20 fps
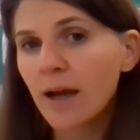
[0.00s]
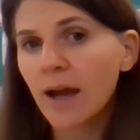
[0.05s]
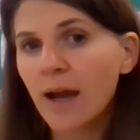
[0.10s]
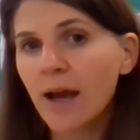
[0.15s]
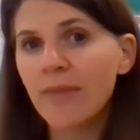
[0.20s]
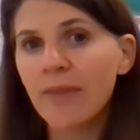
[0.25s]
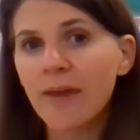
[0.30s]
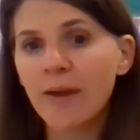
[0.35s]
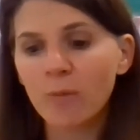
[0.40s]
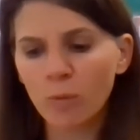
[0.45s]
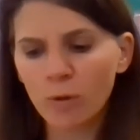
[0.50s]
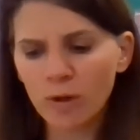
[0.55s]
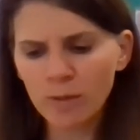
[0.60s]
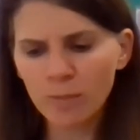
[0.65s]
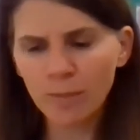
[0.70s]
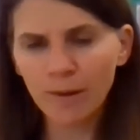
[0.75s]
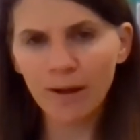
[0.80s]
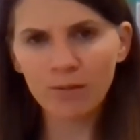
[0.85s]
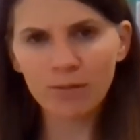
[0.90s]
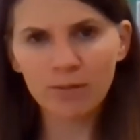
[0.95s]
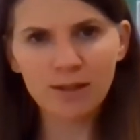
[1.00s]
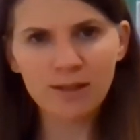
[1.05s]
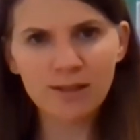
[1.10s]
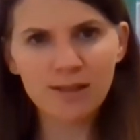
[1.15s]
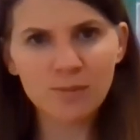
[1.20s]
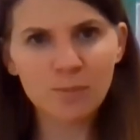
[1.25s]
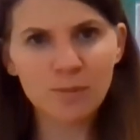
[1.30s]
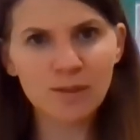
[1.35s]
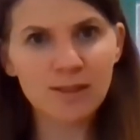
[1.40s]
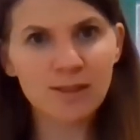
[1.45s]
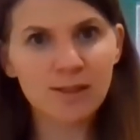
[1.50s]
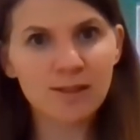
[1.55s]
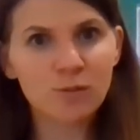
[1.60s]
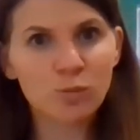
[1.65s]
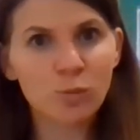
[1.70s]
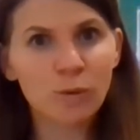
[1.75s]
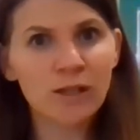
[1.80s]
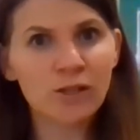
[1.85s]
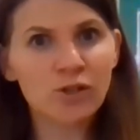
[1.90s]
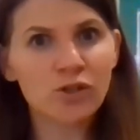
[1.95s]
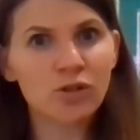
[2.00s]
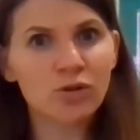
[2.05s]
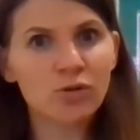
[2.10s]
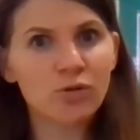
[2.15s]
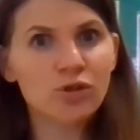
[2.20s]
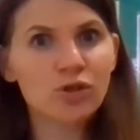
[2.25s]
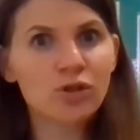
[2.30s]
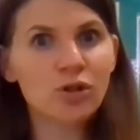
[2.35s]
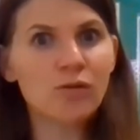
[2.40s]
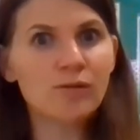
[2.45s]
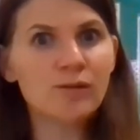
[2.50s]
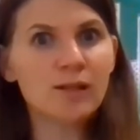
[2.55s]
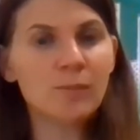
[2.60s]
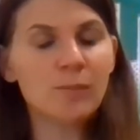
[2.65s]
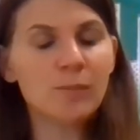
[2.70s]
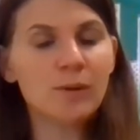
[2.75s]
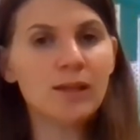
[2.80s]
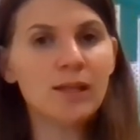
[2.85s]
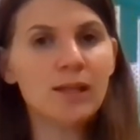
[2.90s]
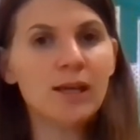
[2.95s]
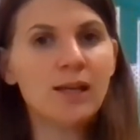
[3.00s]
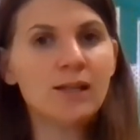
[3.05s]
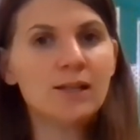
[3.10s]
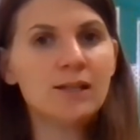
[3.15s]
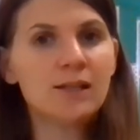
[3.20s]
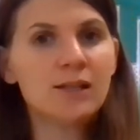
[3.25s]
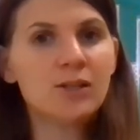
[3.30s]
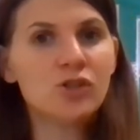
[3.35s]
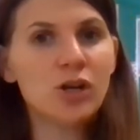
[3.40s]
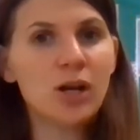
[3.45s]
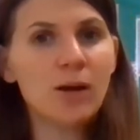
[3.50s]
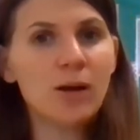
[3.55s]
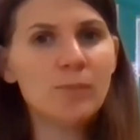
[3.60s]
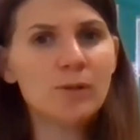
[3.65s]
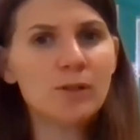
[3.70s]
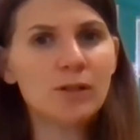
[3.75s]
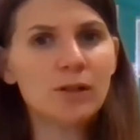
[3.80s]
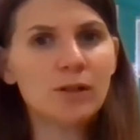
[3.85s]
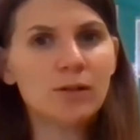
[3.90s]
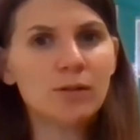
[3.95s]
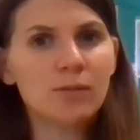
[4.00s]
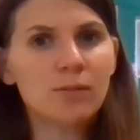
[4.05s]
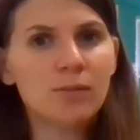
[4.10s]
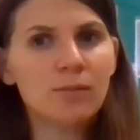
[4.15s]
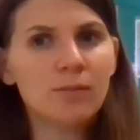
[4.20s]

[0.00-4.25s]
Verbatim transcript: And then what about this Mrs. Which who shows up at the end of the chapter?